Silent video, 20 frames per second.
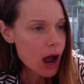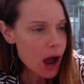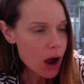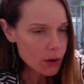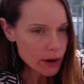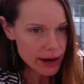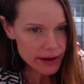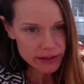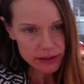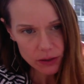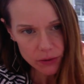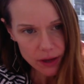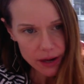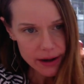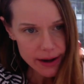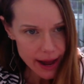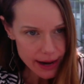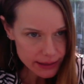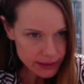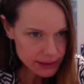Okay, so the
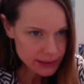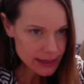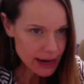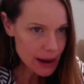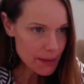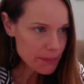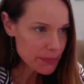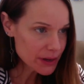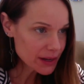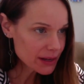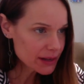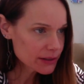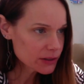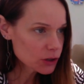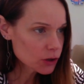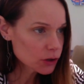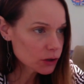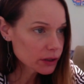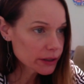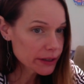next step is
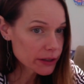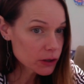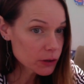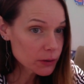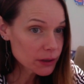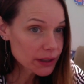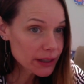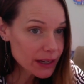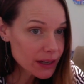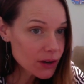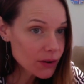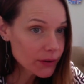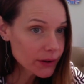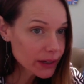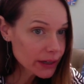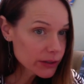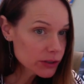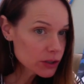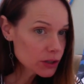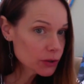you're literally
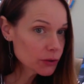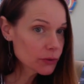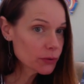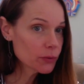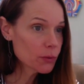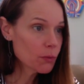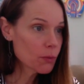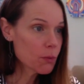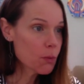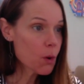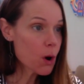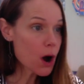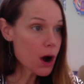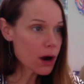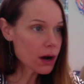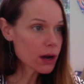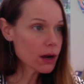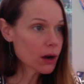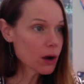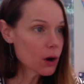going to
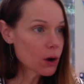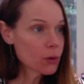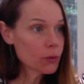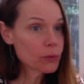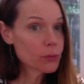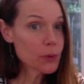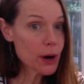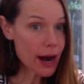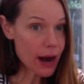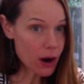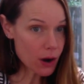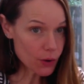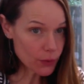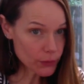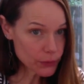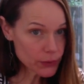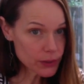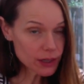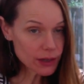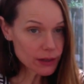walk
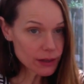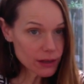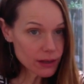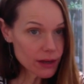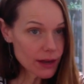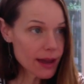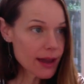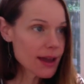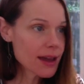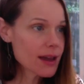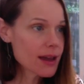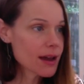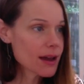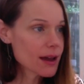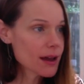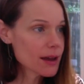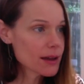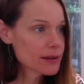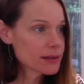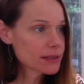around
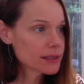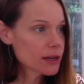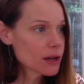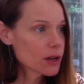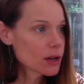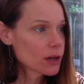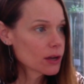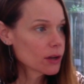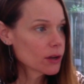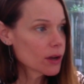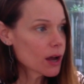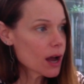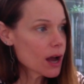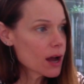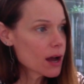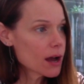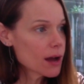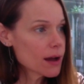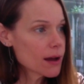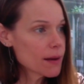and
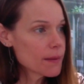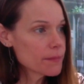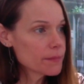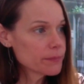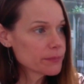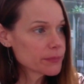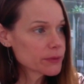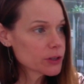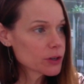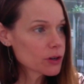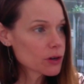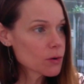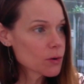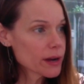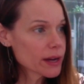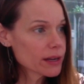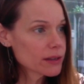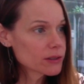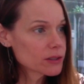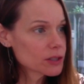um, you're
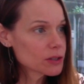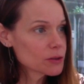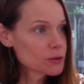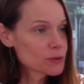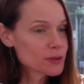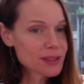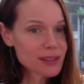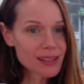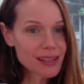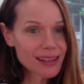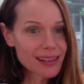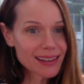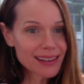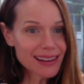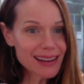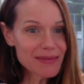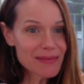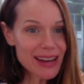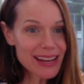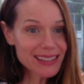going to see
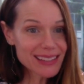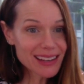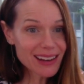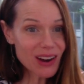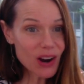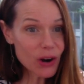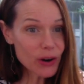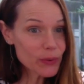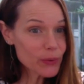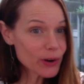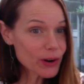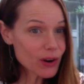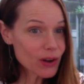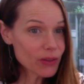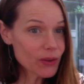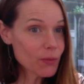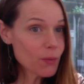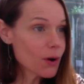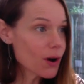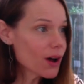amazing artwork
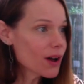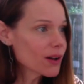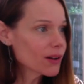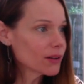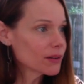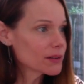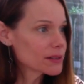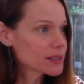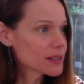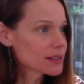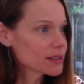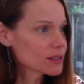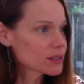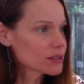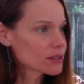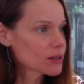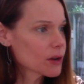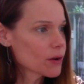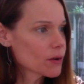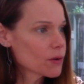on the walls. It's
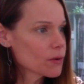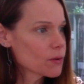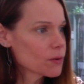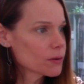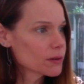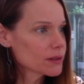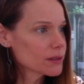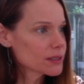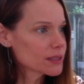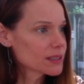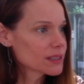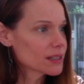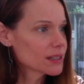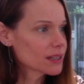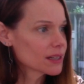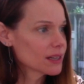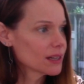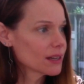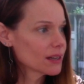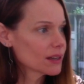so
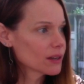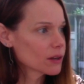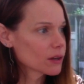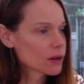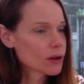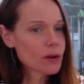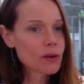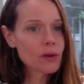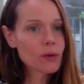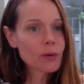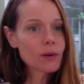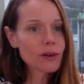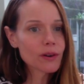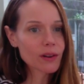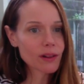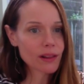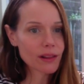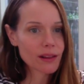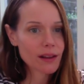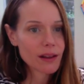stinking
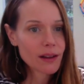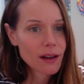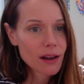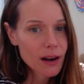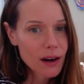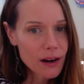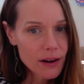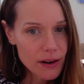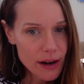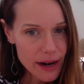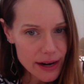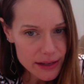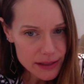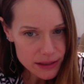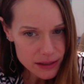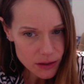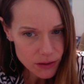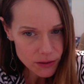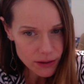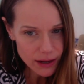cool. All right,
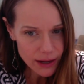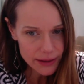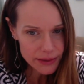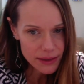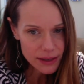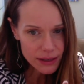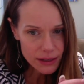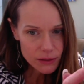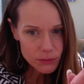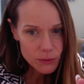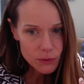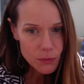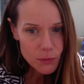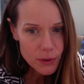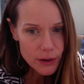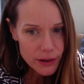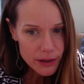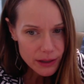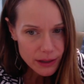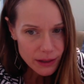so I think it will
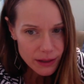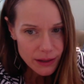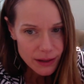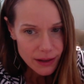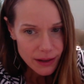work.